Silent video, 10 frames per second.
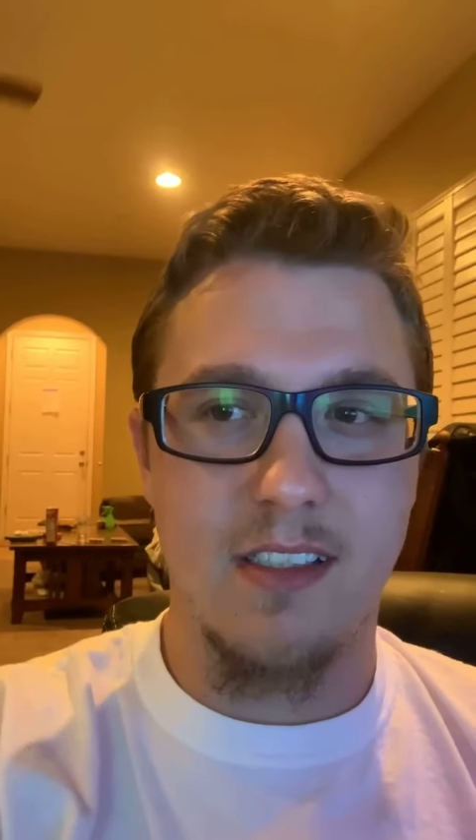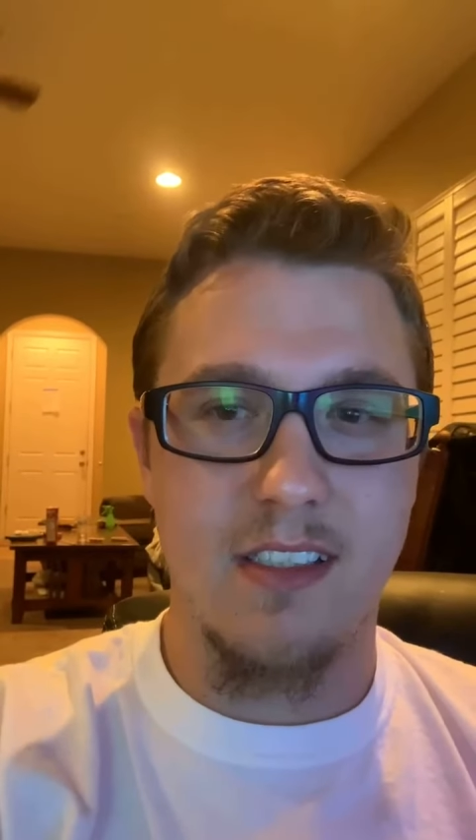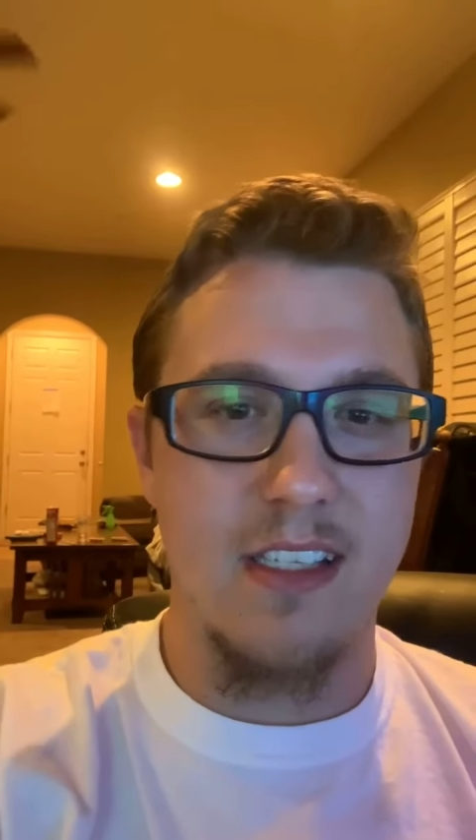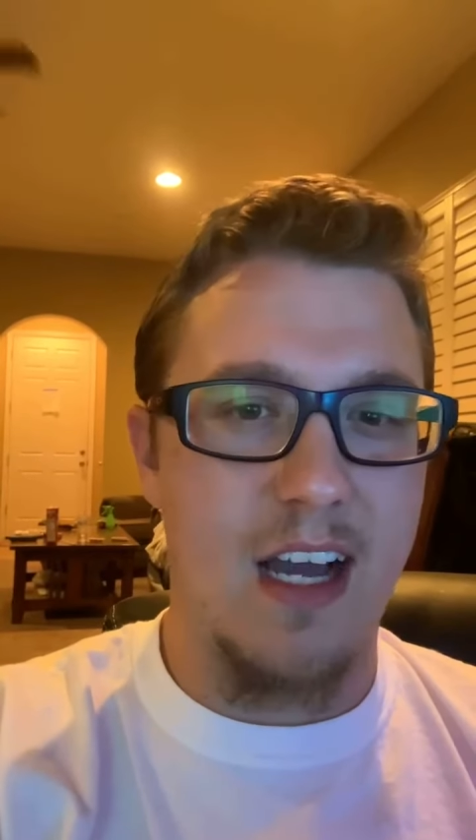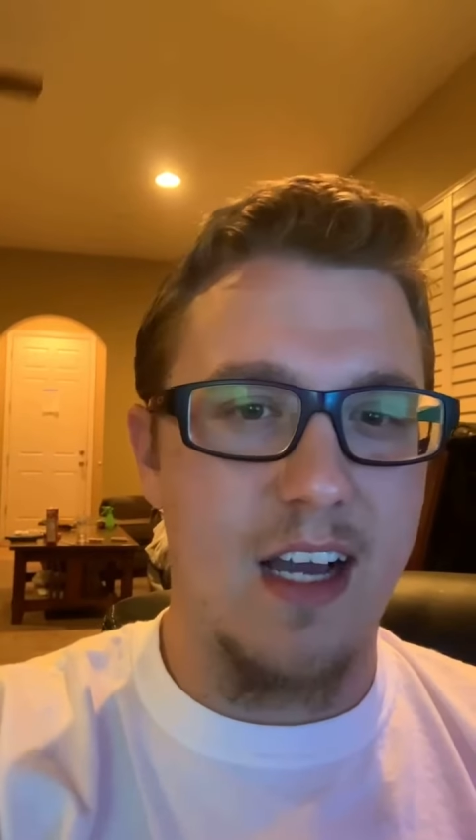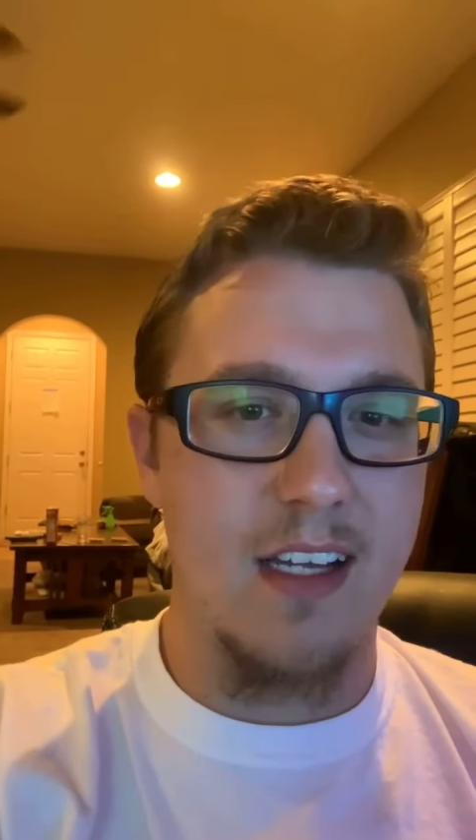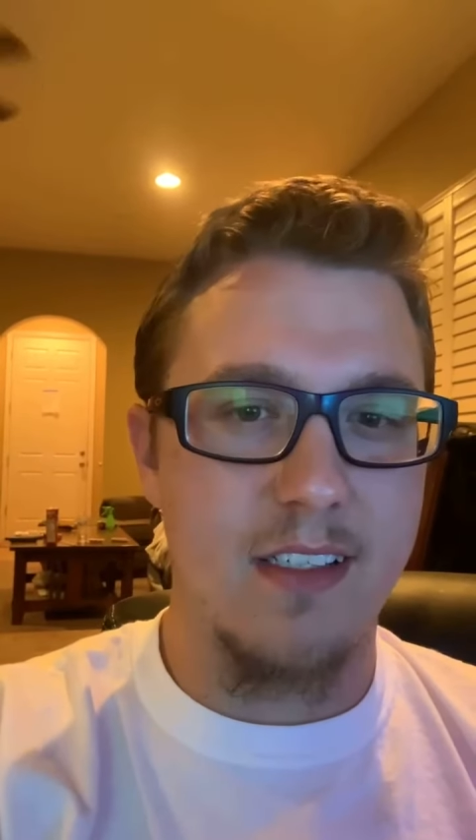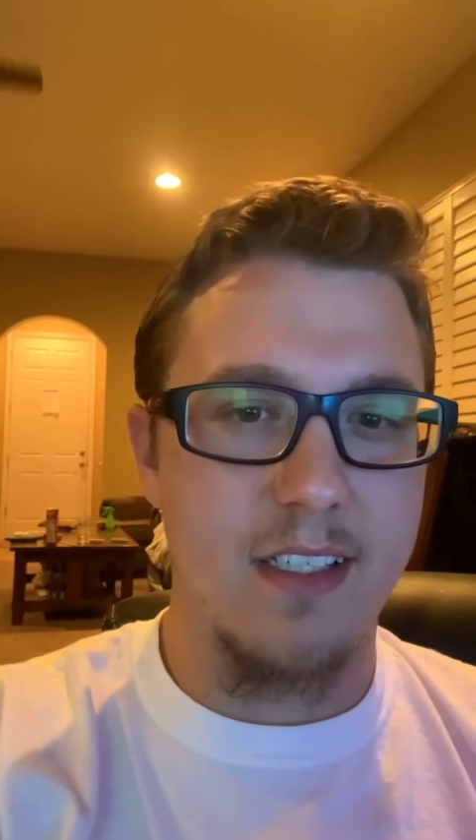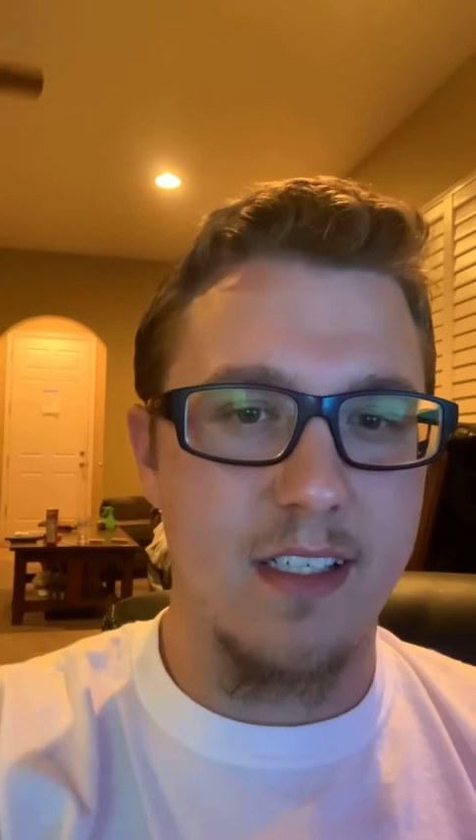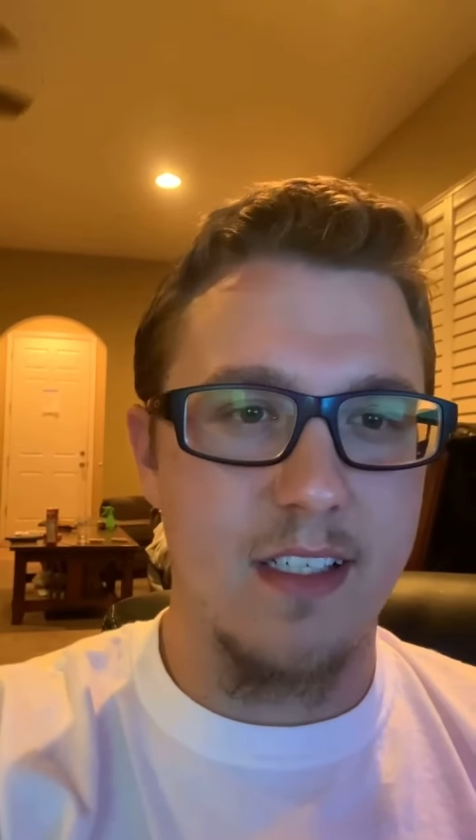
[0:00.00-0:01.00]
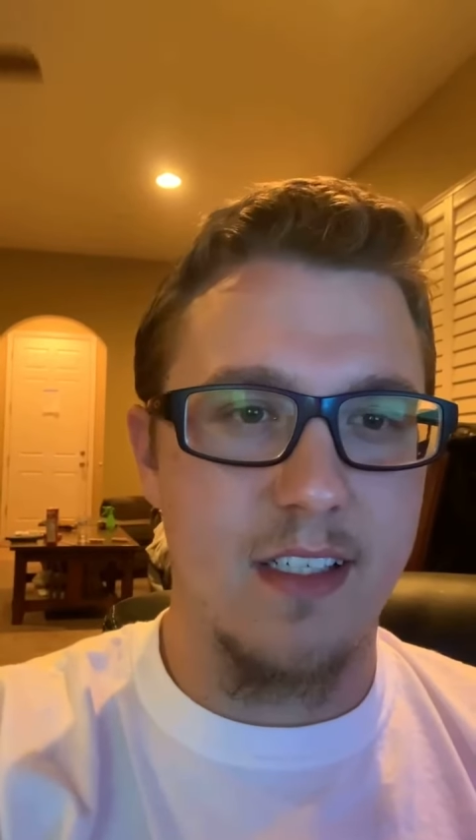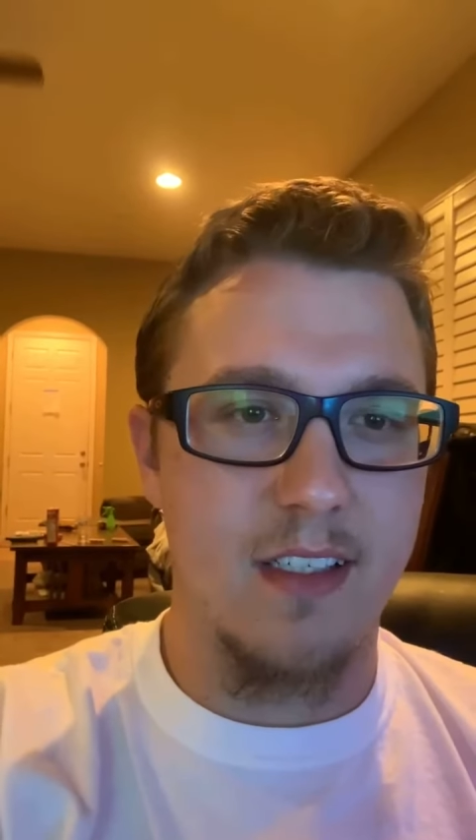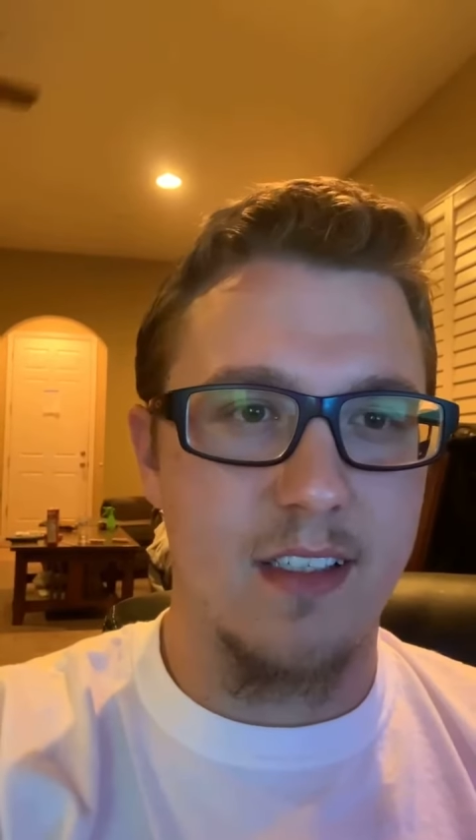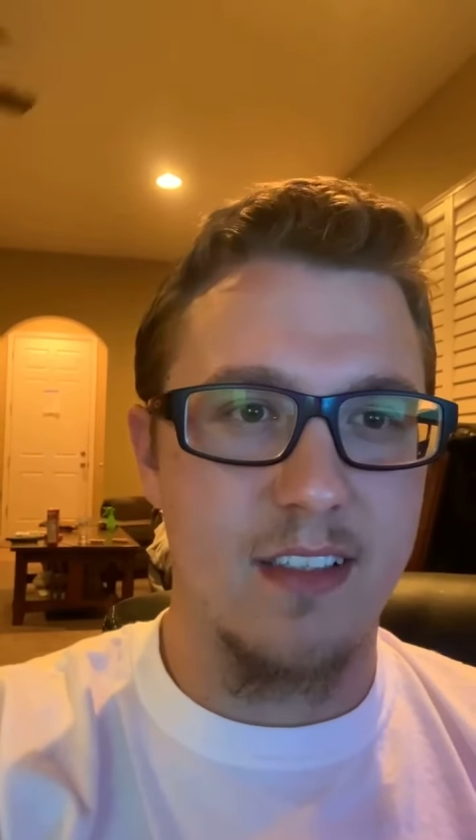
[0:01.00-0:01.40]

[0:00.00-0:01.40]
not to